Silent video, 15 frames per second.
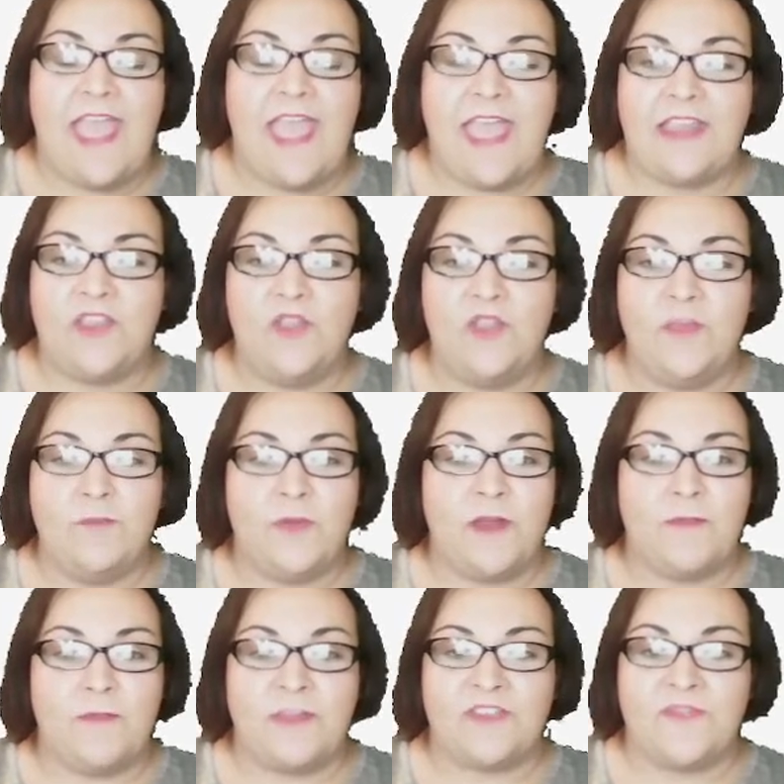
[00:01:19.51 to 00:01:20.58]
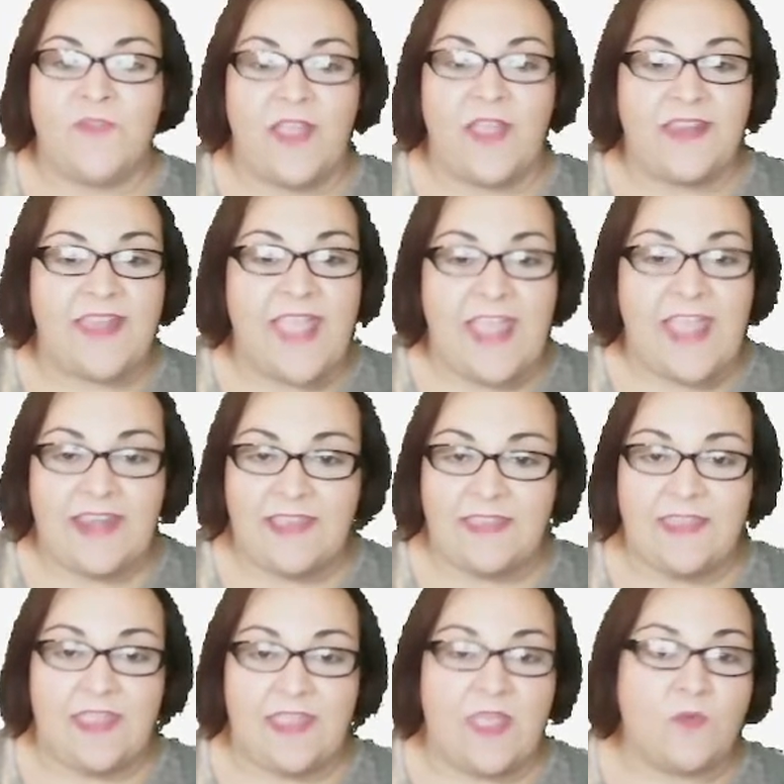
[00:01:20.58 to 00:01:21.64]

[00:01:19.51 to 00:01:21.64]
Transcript: and you can pretty much find anything.